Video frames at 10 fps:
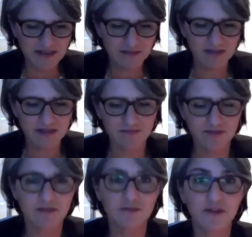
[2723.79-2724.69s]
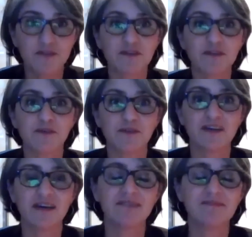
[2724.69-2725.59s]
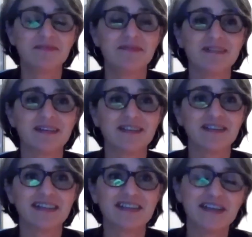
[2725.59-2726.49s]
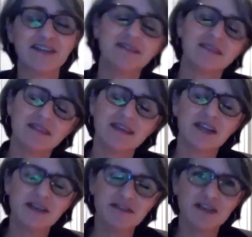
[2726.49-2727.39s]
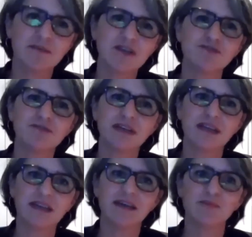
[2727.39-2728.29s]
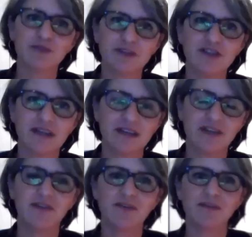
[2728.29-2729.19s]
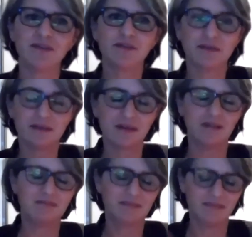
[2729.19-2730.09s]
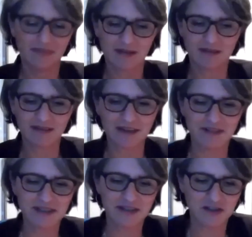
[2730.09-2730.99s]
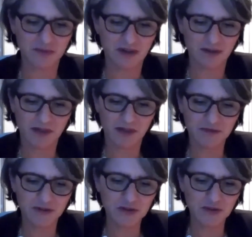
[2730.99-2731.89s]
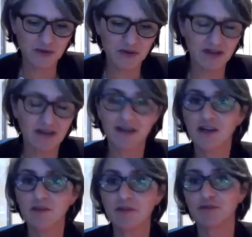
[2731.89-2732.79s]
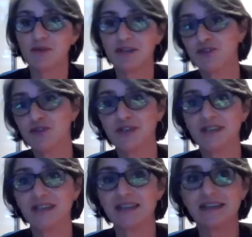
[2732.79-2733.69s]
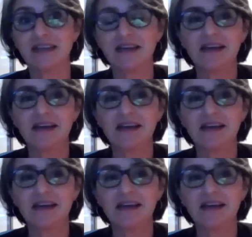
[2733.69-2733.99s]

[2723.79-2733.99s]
Some some real food for thought there actually. So thank you so much. Really appreciate you um, giving such a, a, wonderful talk, and I hope everyone enjoyed it.